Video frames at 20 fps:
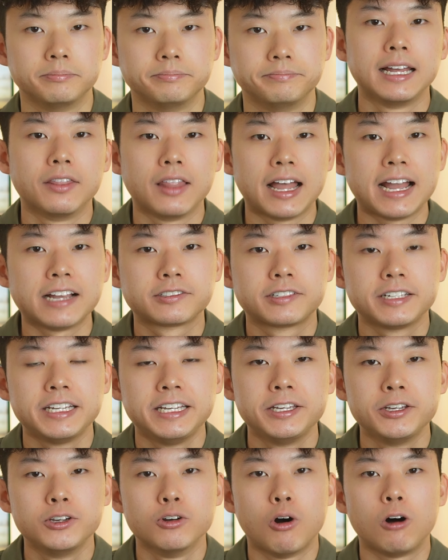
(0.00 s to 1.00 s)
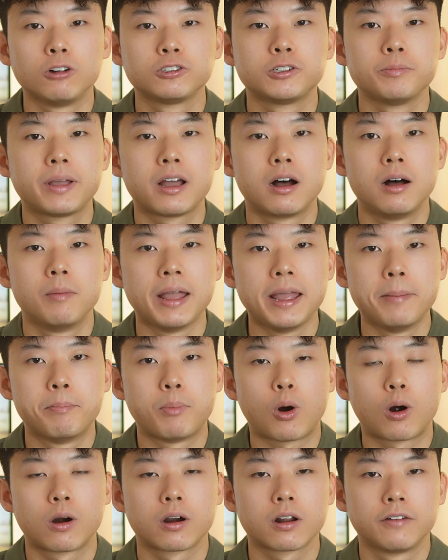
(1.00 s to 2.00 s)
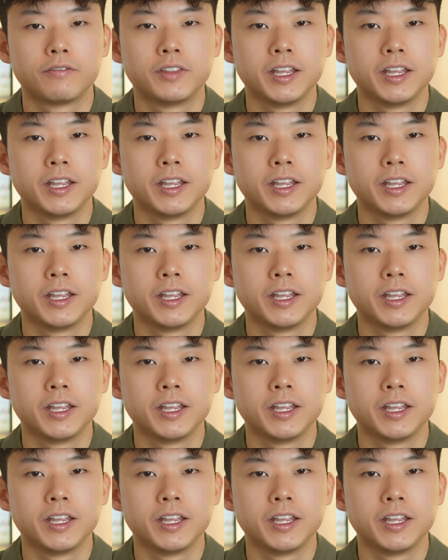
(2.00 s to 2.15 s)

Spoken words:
And lastly, you also become a part of